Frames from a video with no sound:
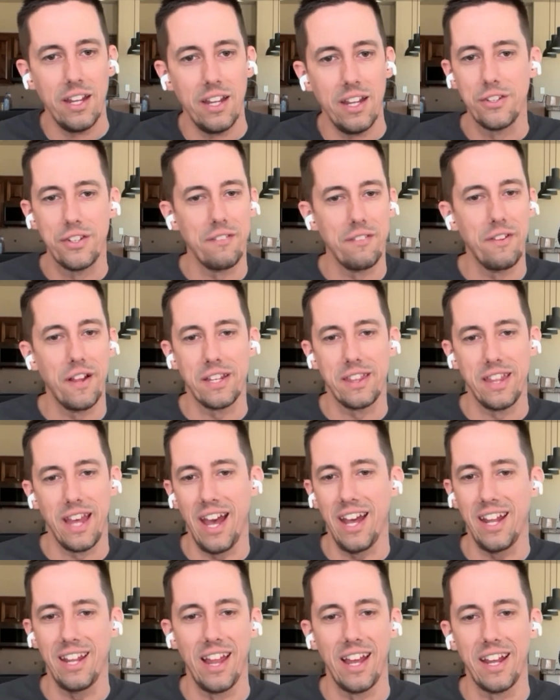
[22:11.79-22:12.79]
stuff like
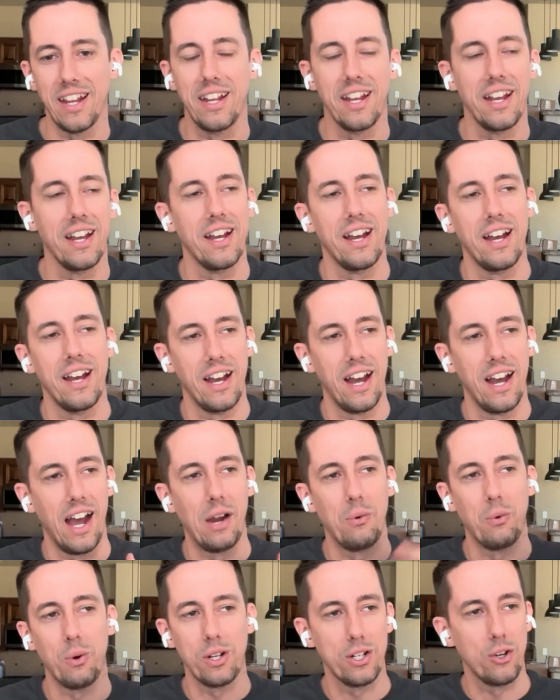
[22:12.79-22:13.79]
that, like,
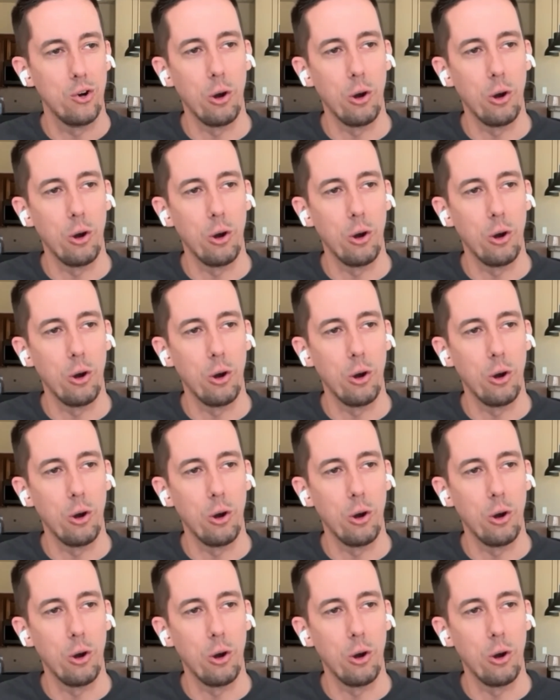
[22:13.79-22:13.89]
I worked